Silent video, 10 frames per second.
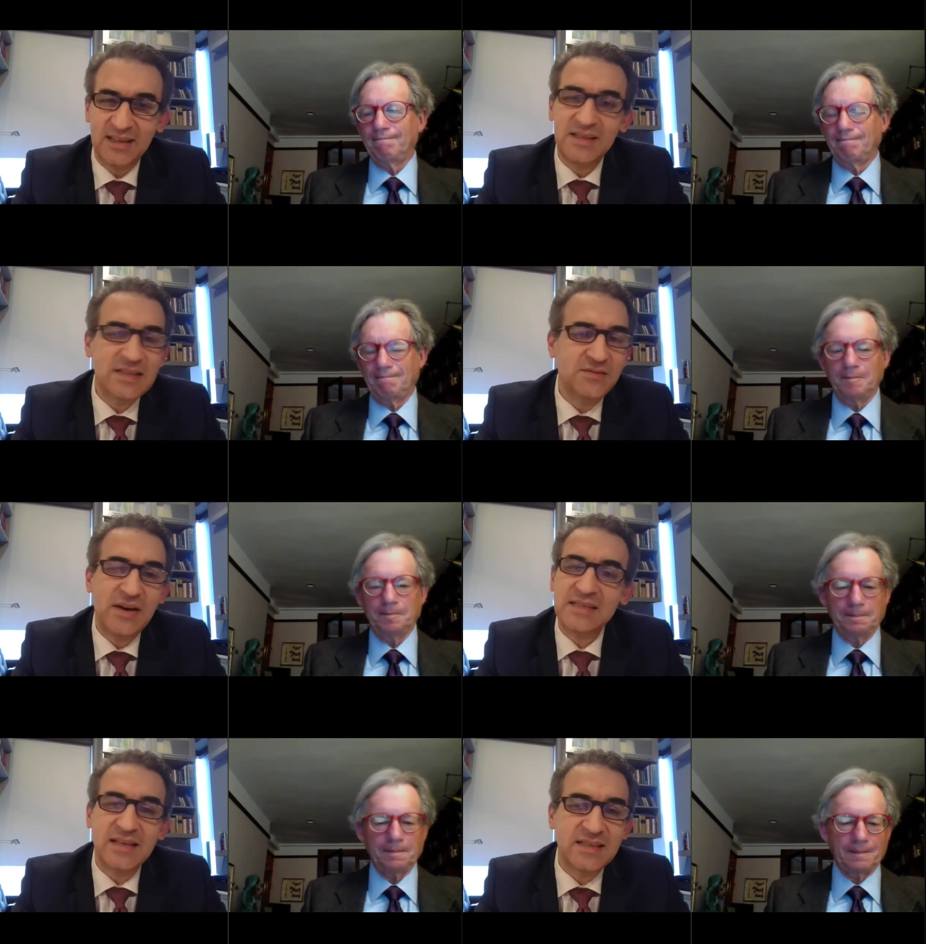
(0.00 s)
Speaker 1: Yeah, the
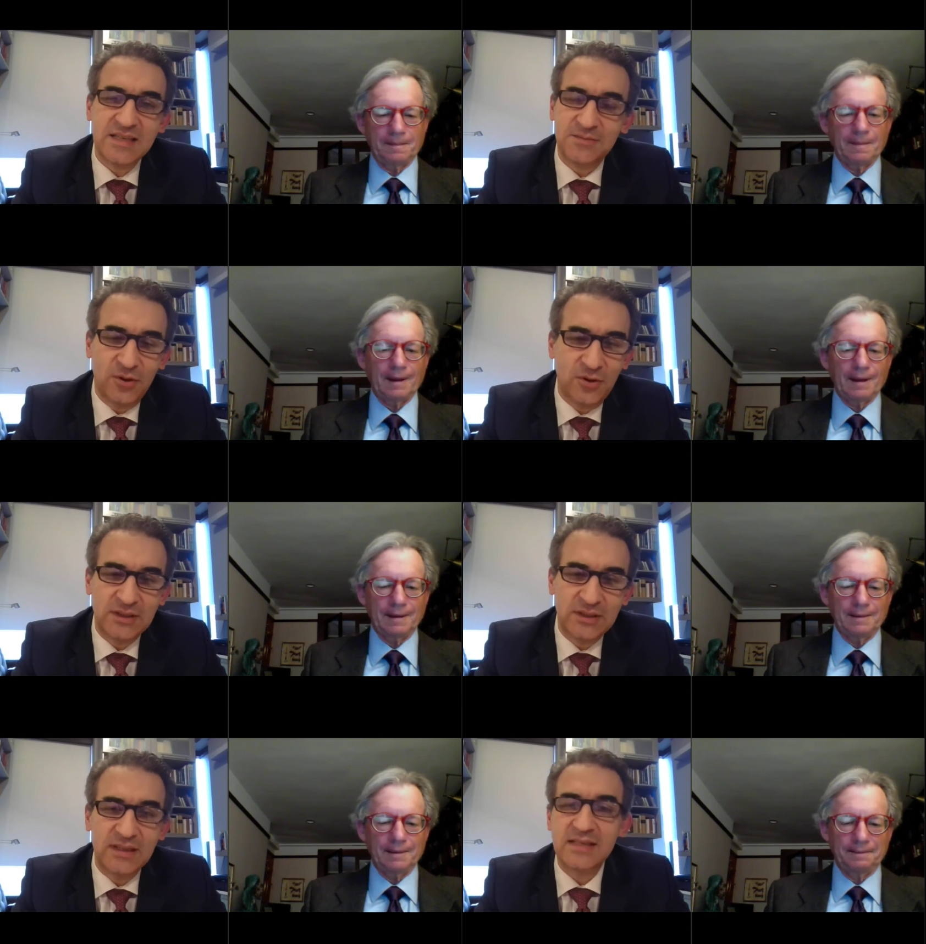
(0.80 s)
device doesn't
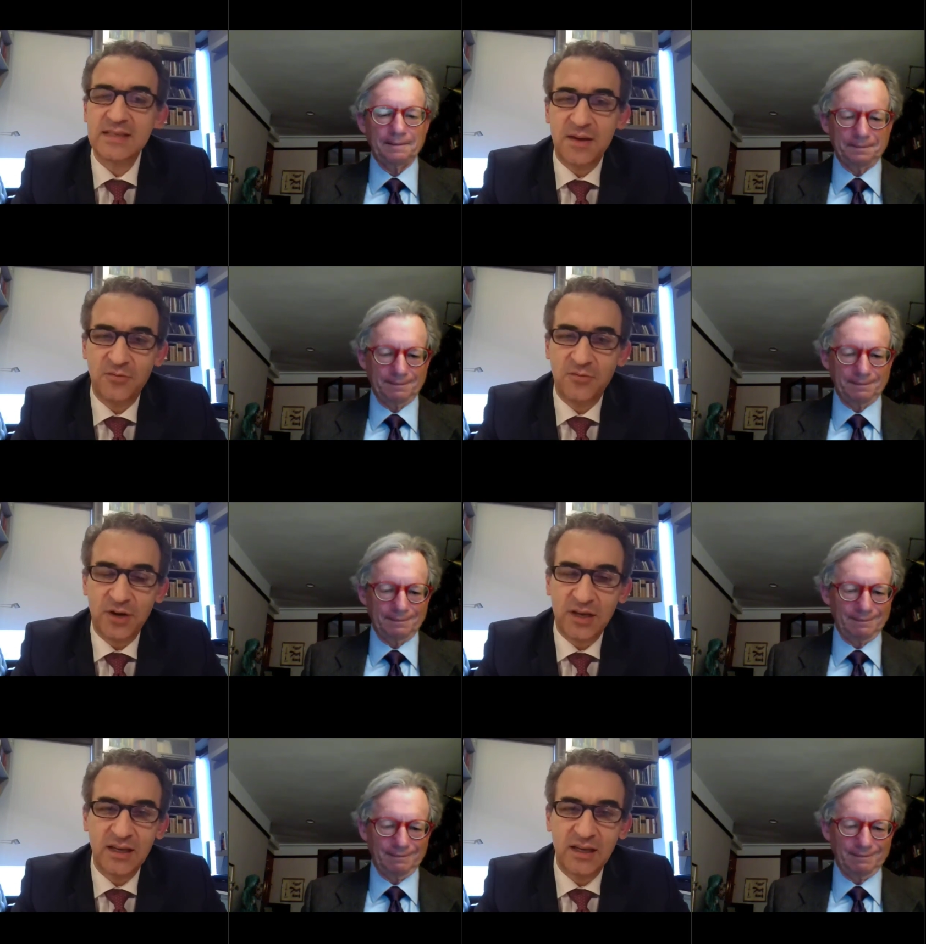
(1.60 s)
explode. It doesn't stop
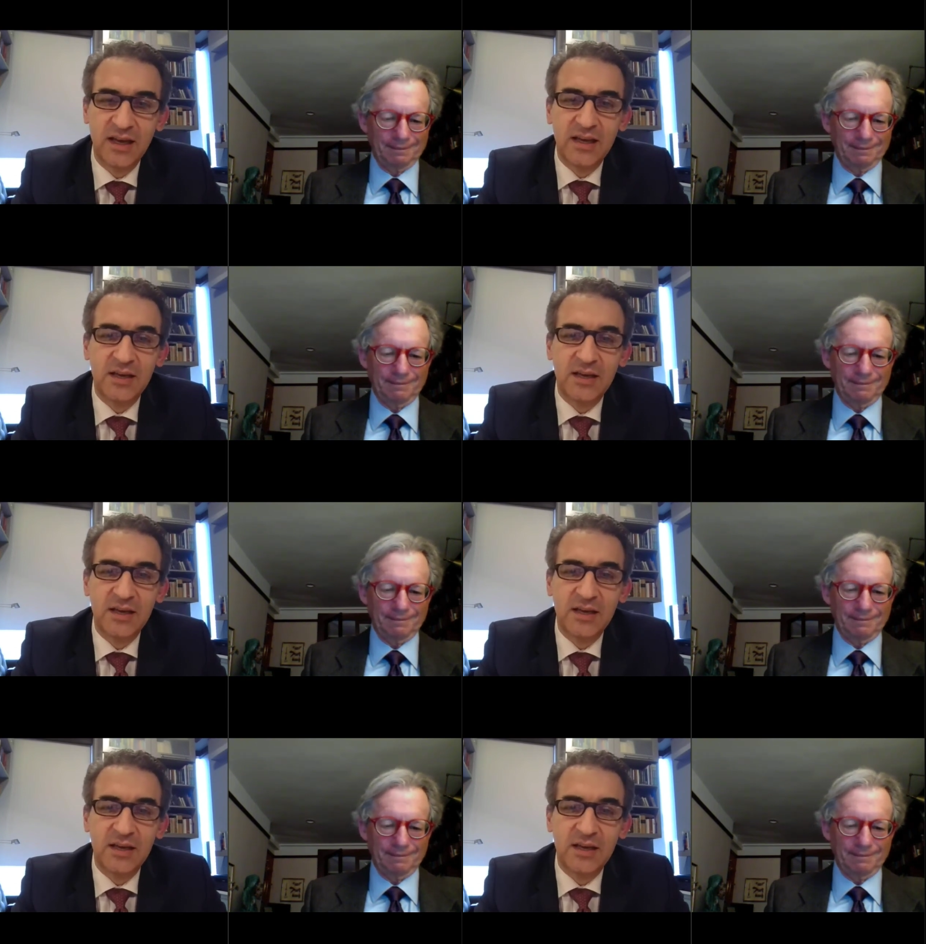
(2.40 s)
working.